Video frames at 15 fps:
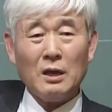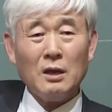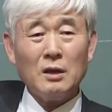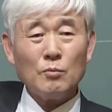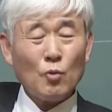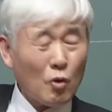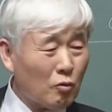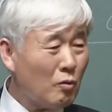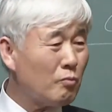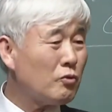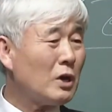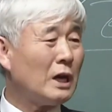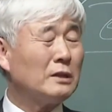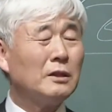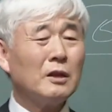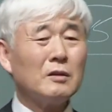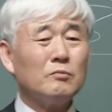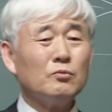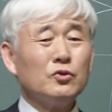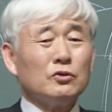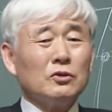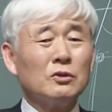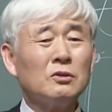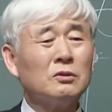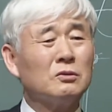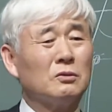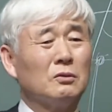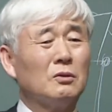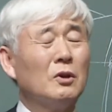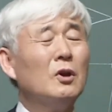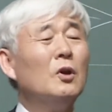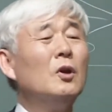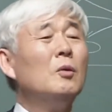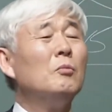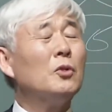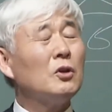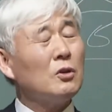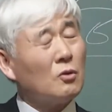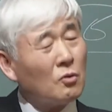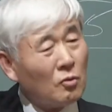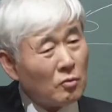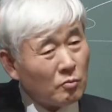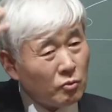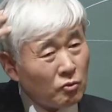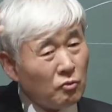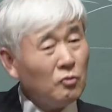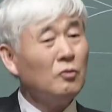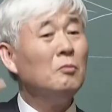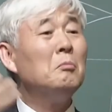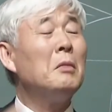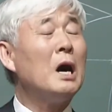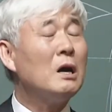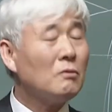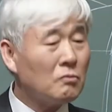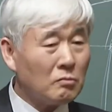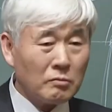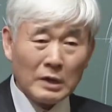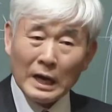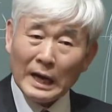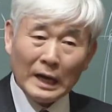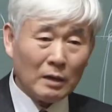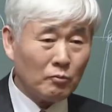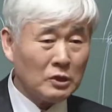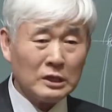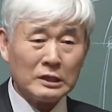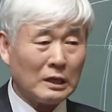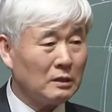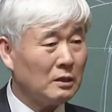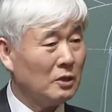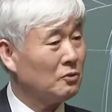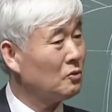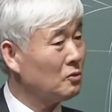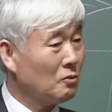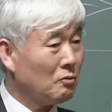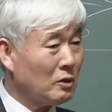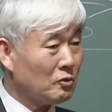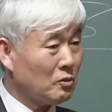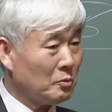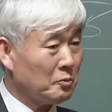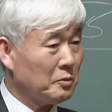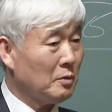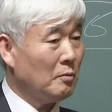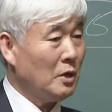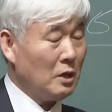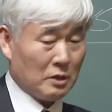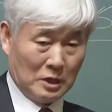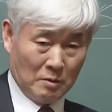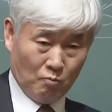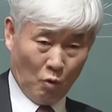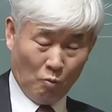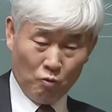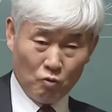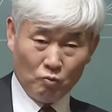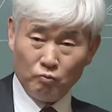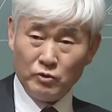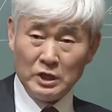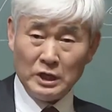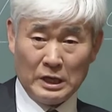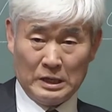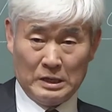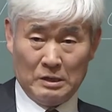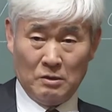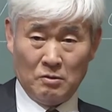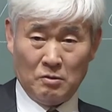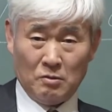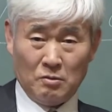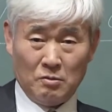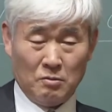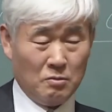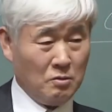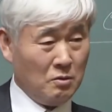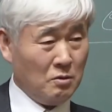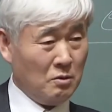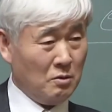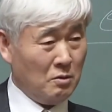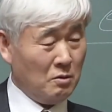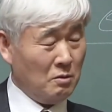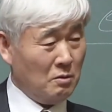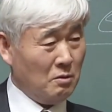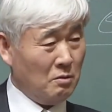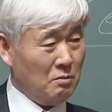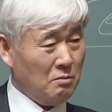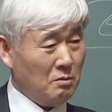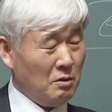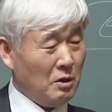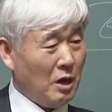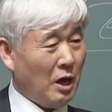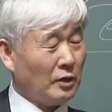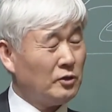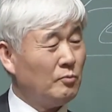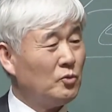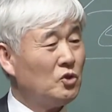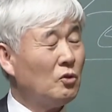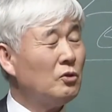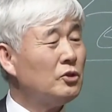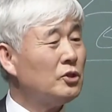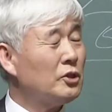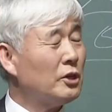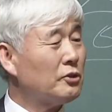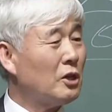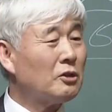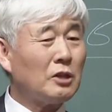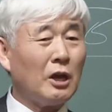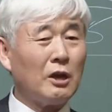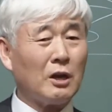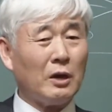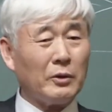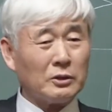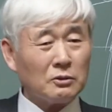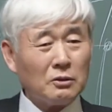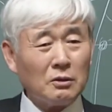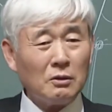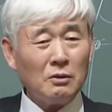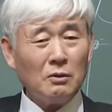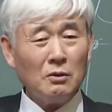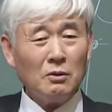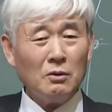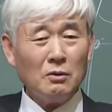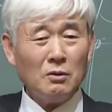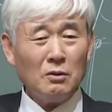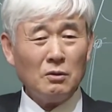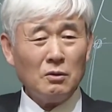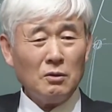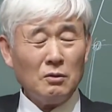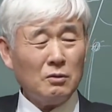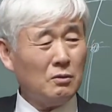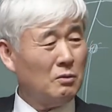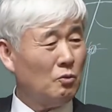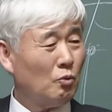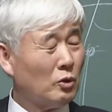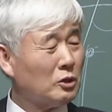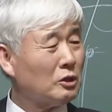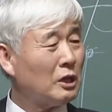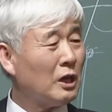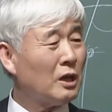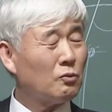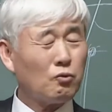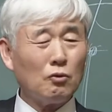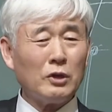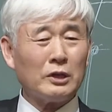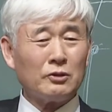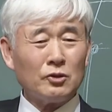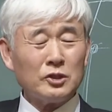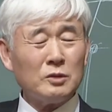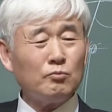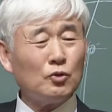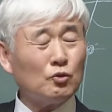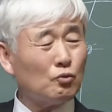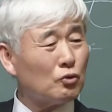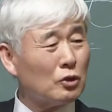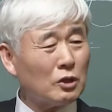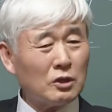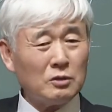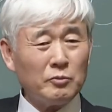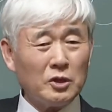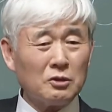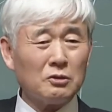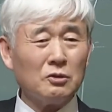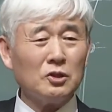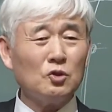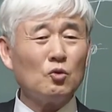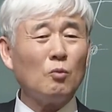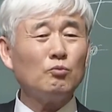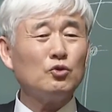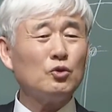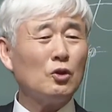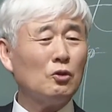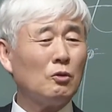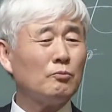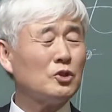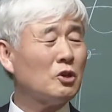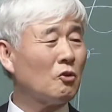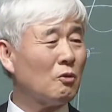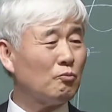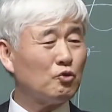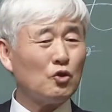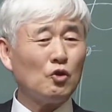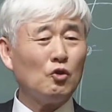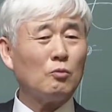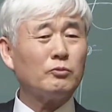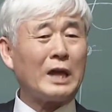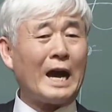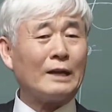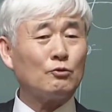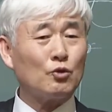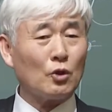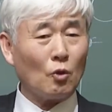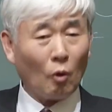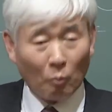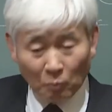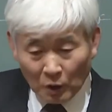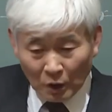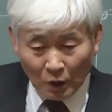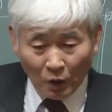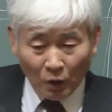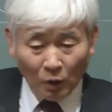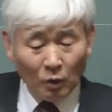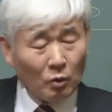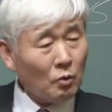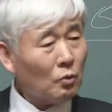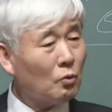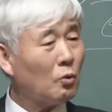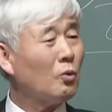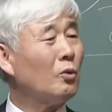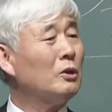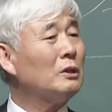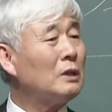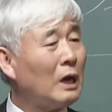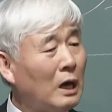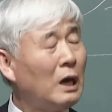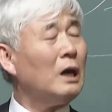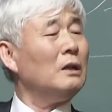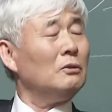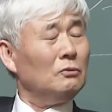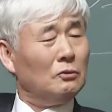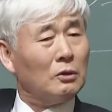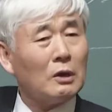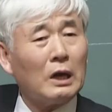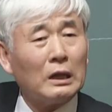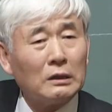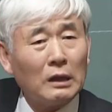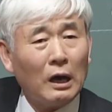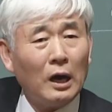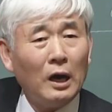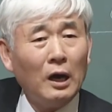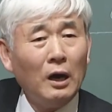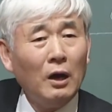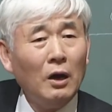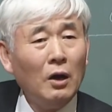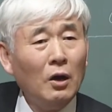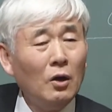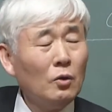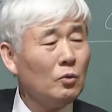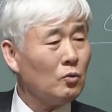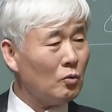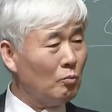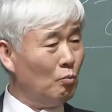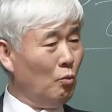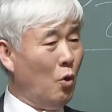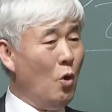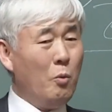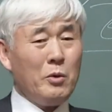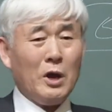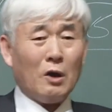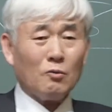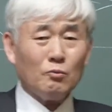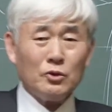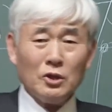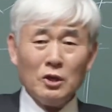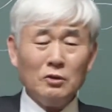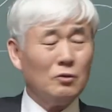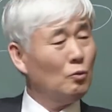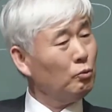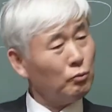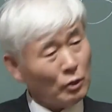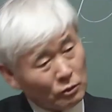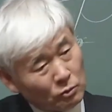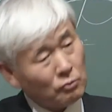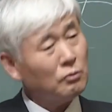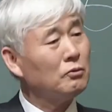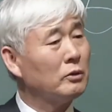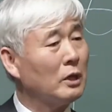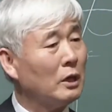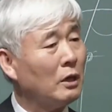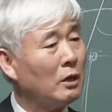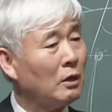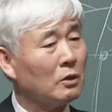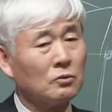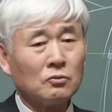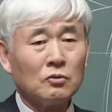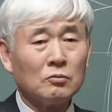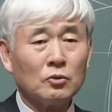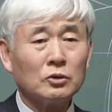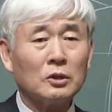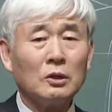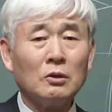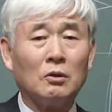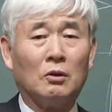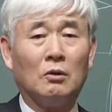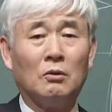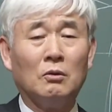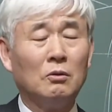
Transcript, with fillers: hands and feet and can't become successful even if they have a cool head and a warm heart. You must take action if you want to succeed. If you go to the center at 10 in the morning, sit down and read the newspaper at a table, complain about how everyone is wrong, and then go home when the time comes, how can you achieve success when you didn't take action?